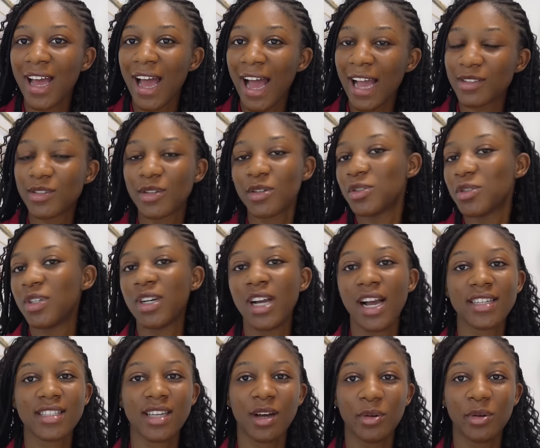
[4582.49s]
I told you
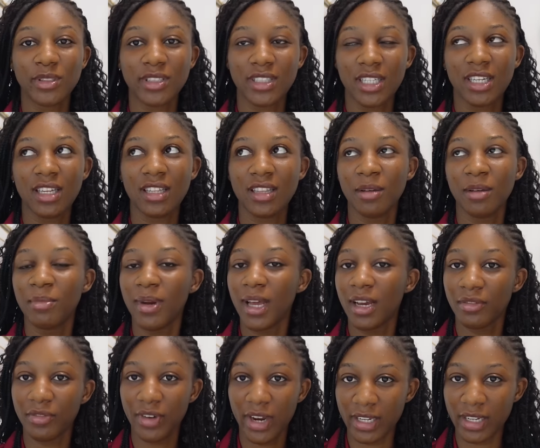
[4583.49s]
guys I was taking the
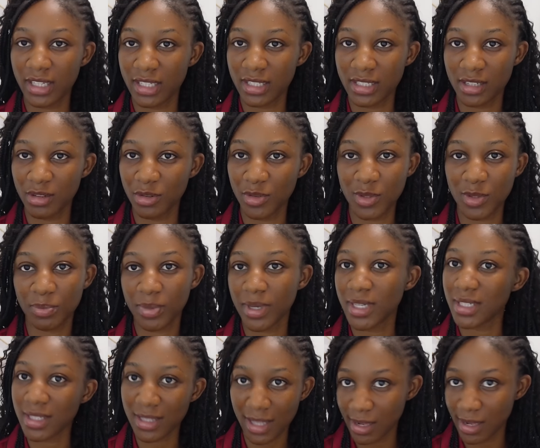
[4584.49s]
Black Friday sales
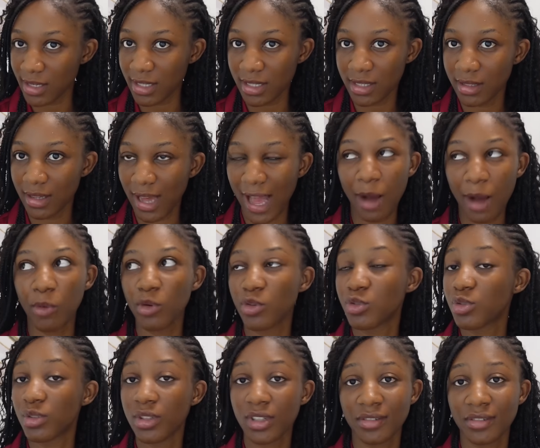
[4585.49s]
personally. I
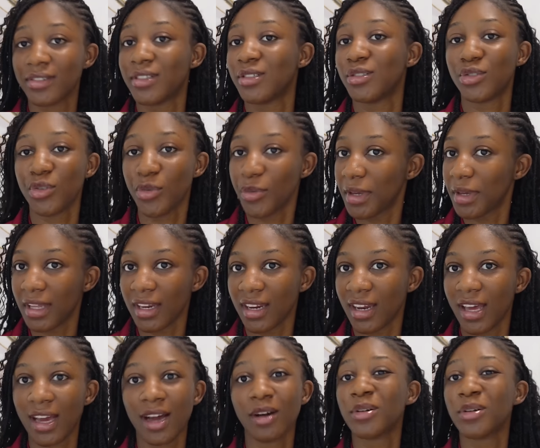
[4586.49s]
was not even joking.
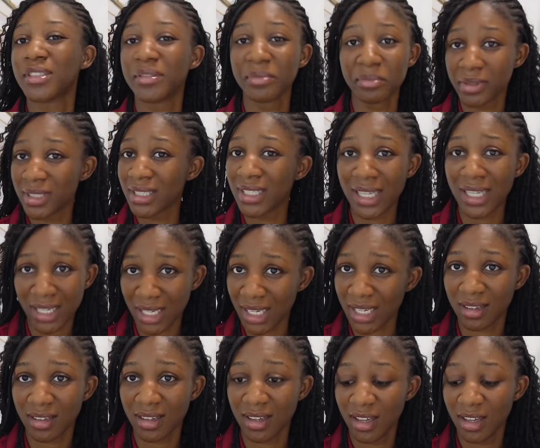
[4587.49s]
Like, I wasn't playing.